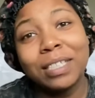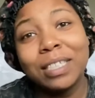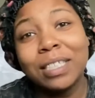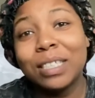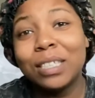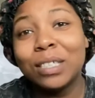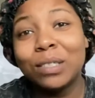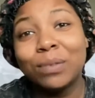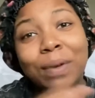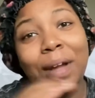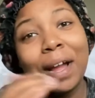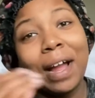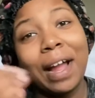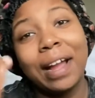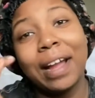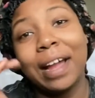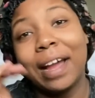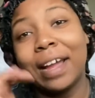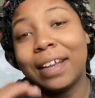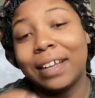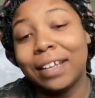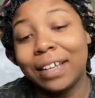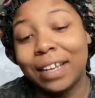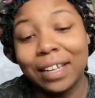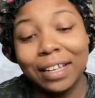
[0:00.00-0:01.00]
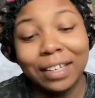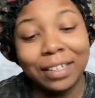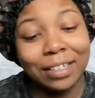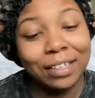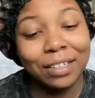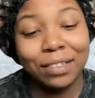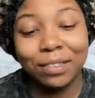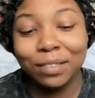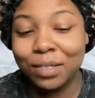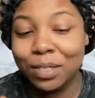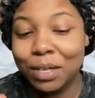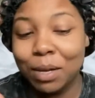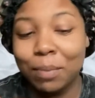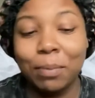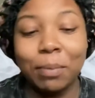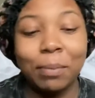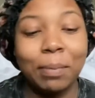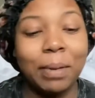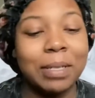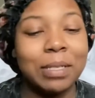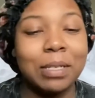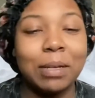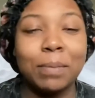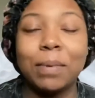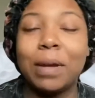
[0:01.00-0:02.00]
This is why I got to, like, talk
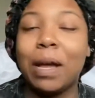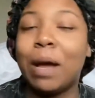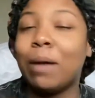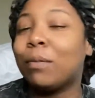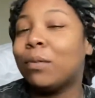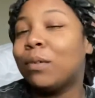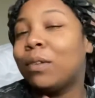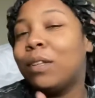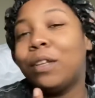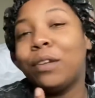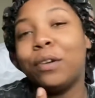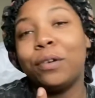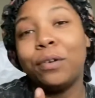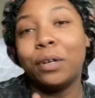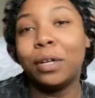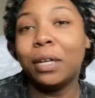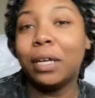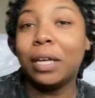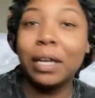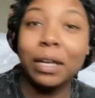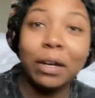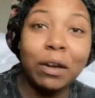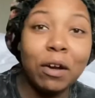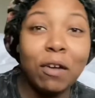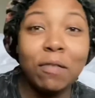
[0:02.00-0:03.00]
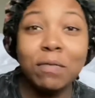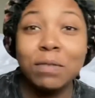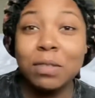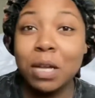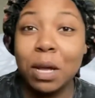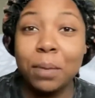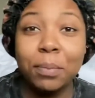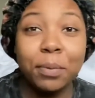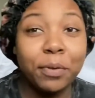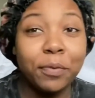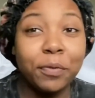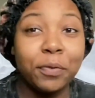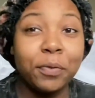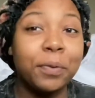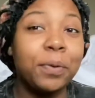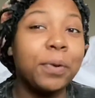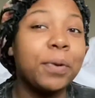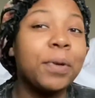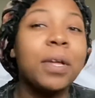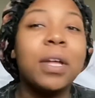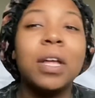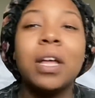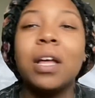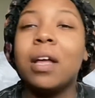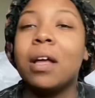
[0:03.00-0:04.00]
about topic. I will literally get off topic for
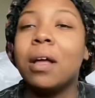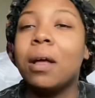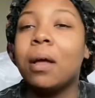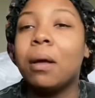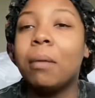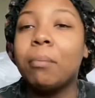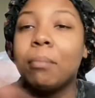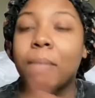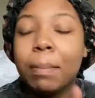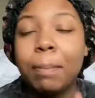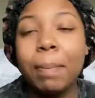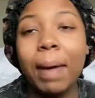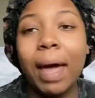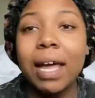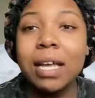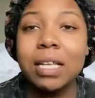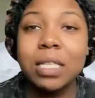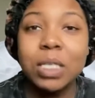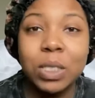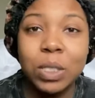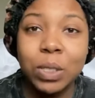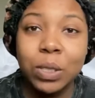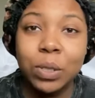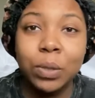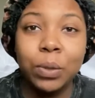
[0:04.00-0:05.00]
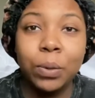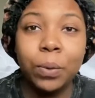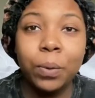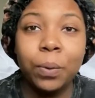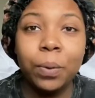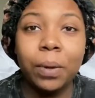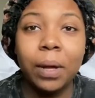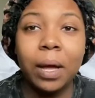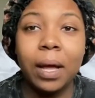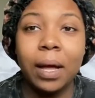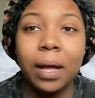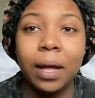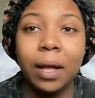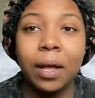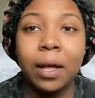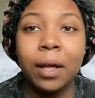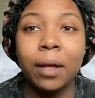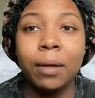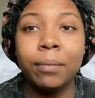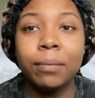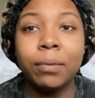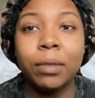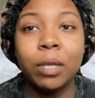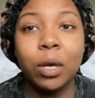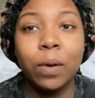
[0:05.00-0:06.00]
real. But back to
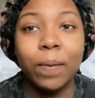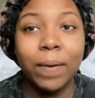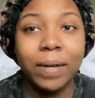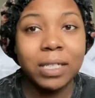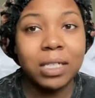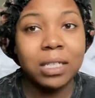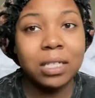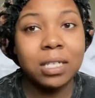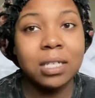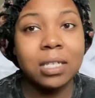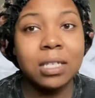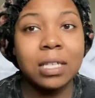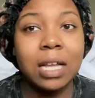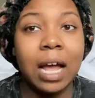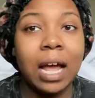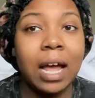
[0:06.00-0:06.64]
the questions.